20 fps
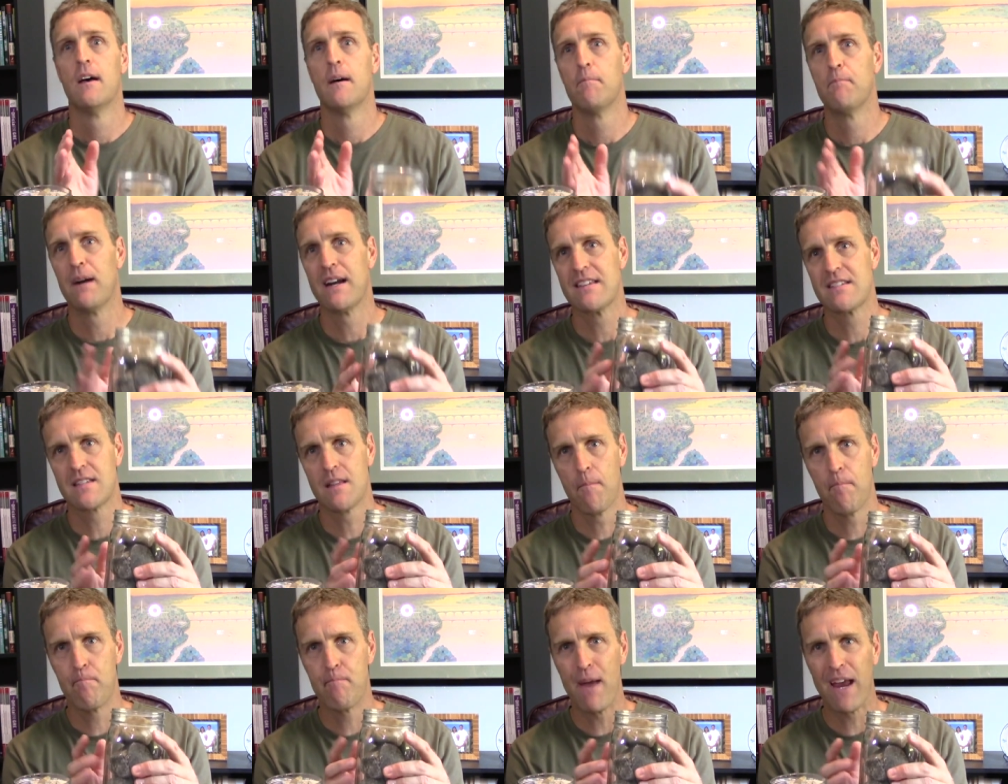But it's the
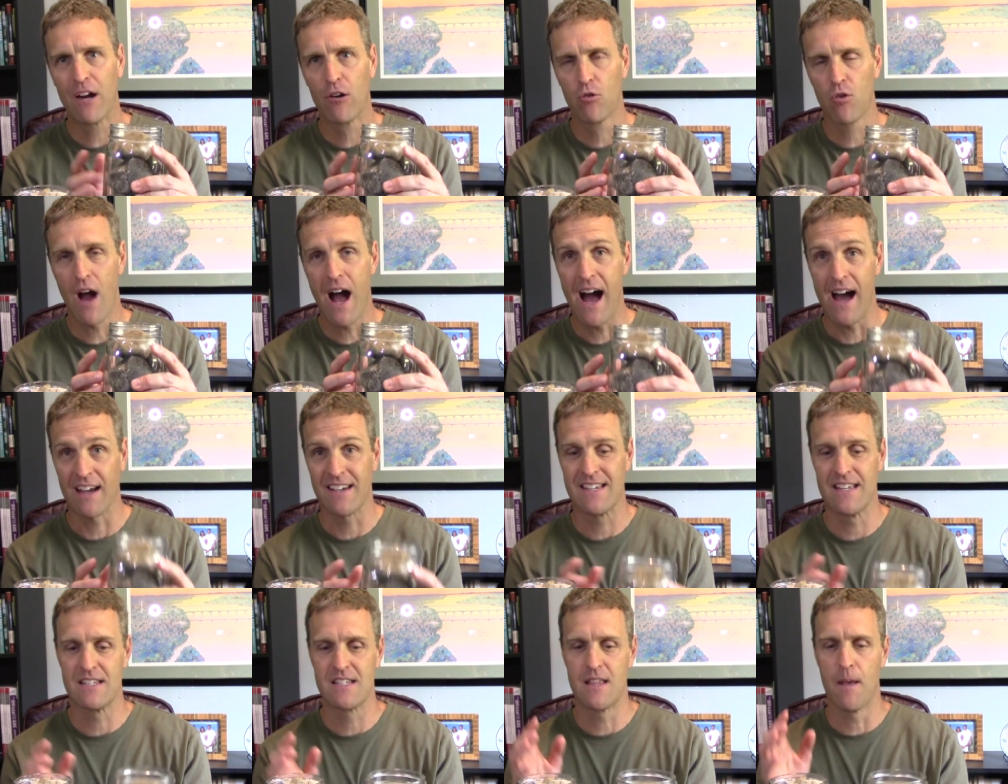big
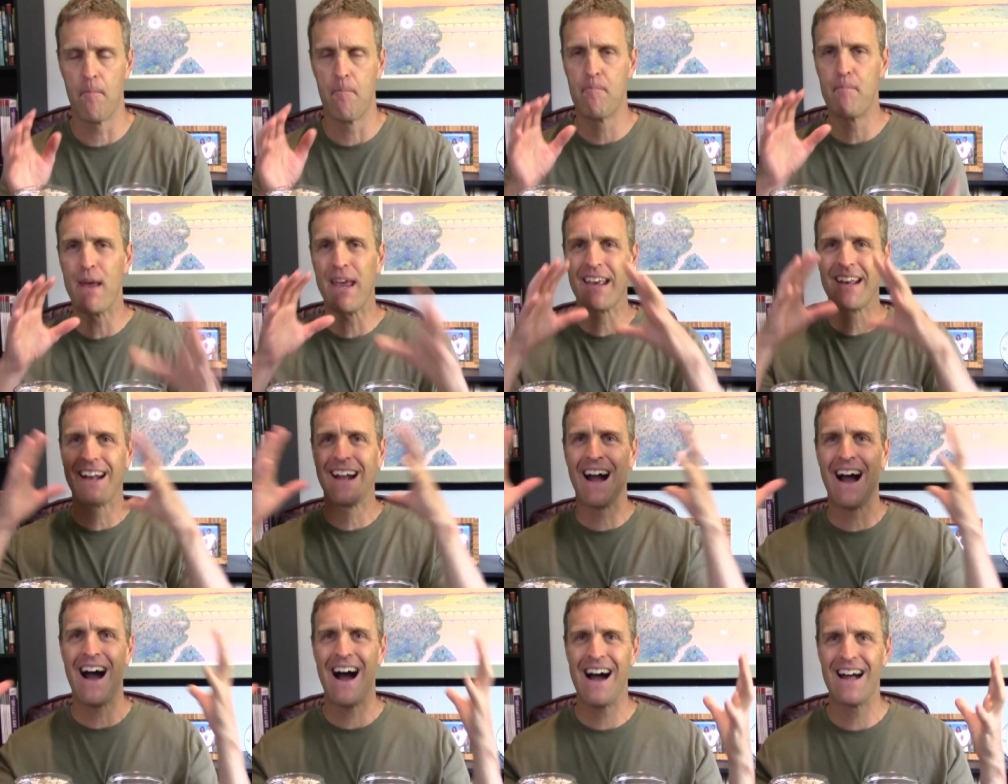rocks, it's the big
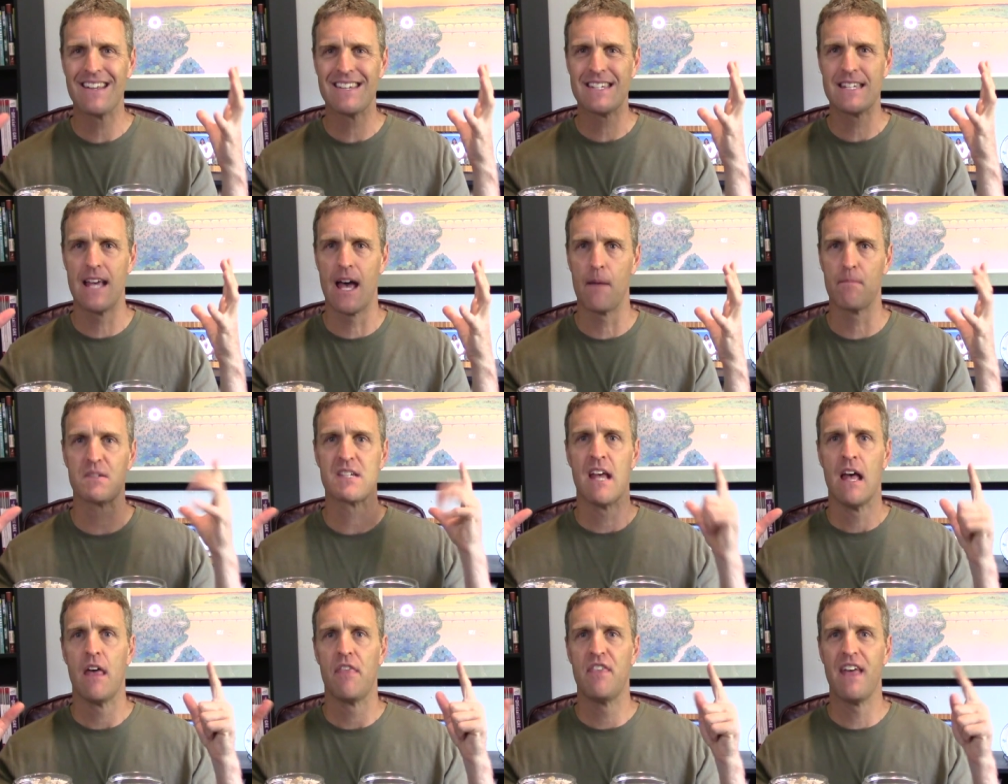concepts
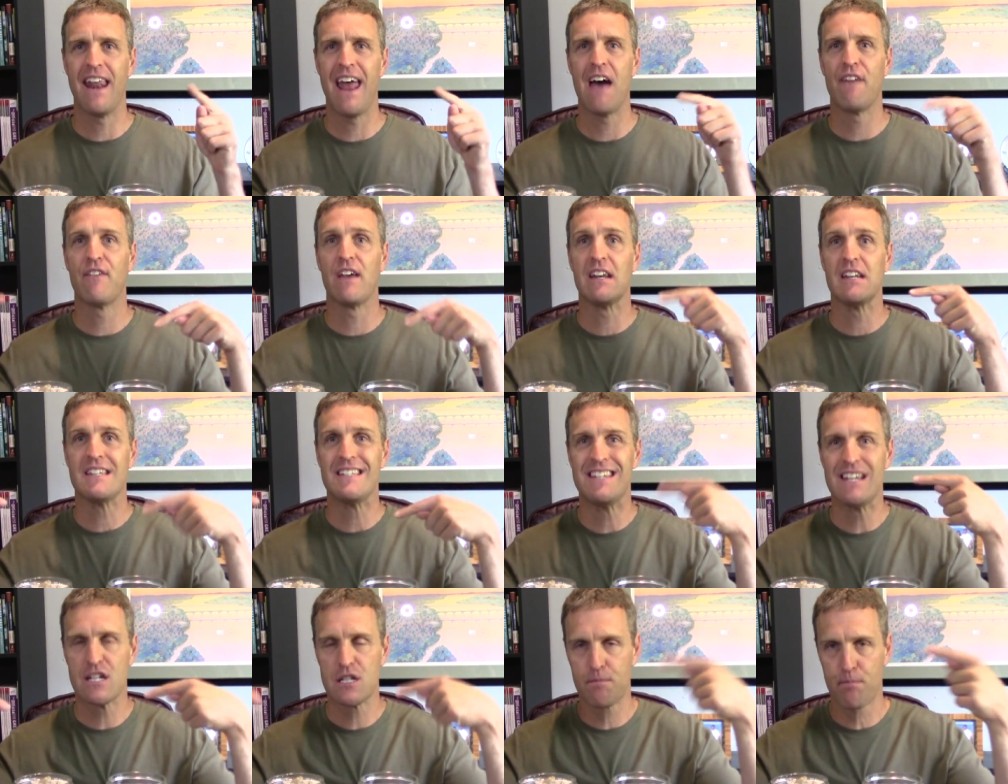that have a
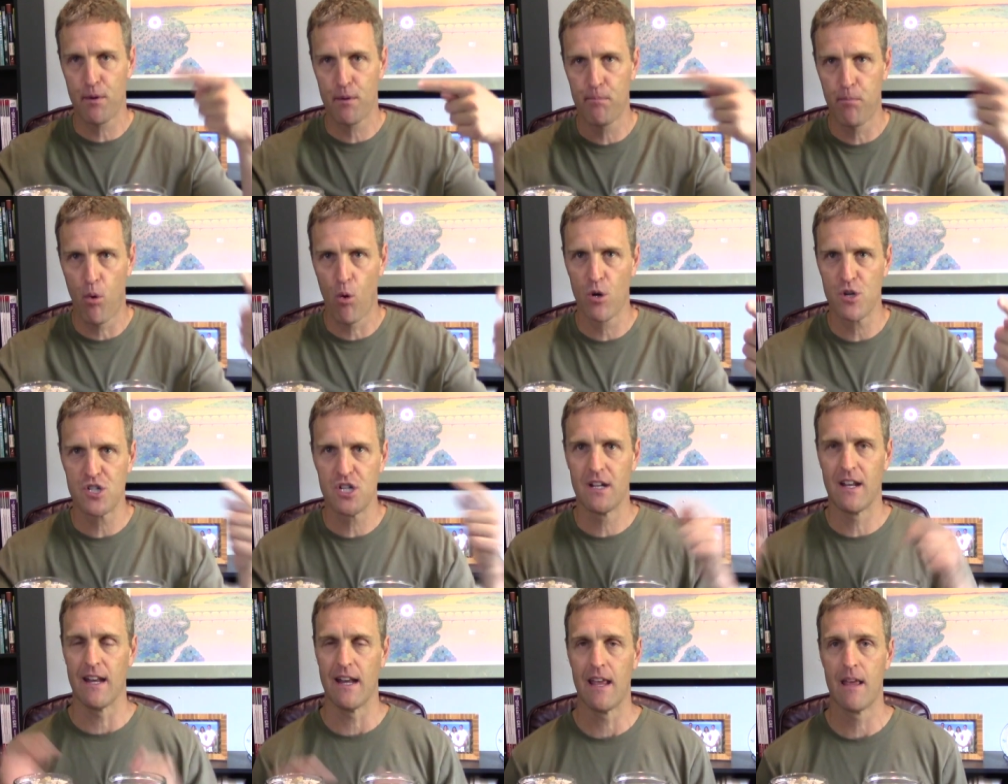
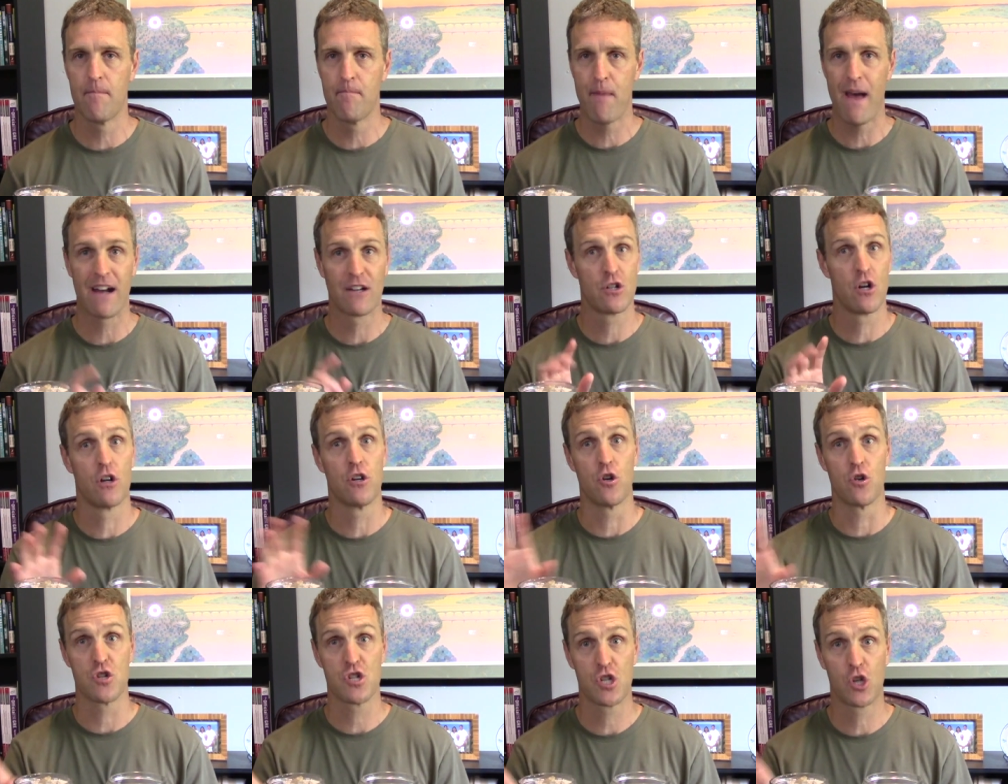disproportionate impact on
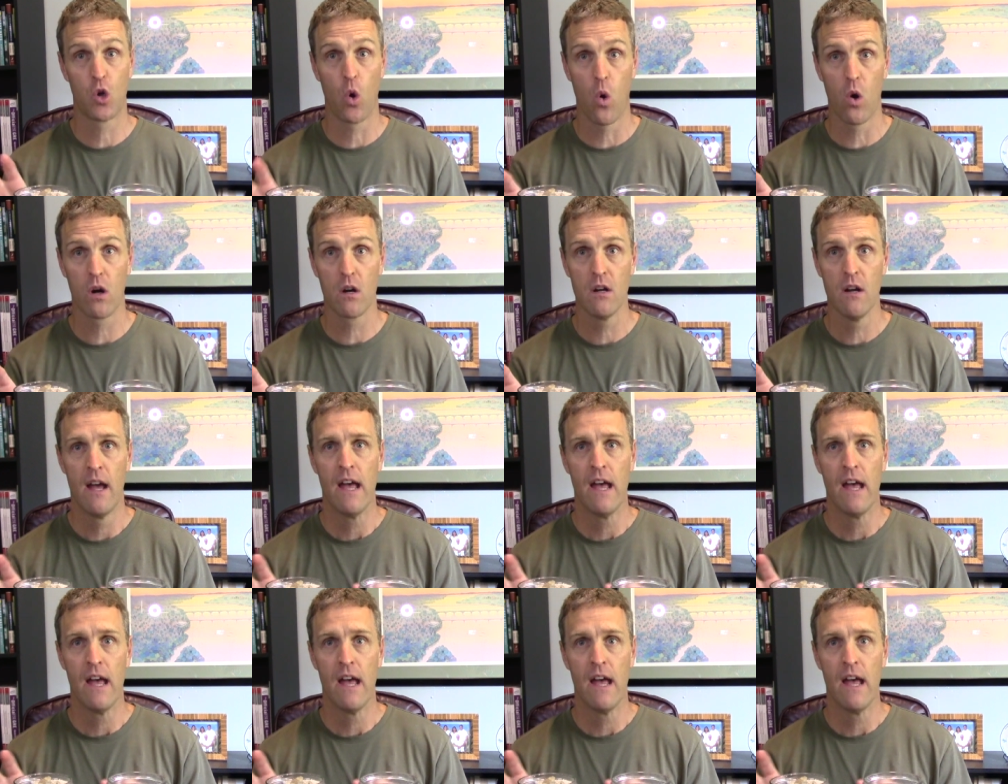your score.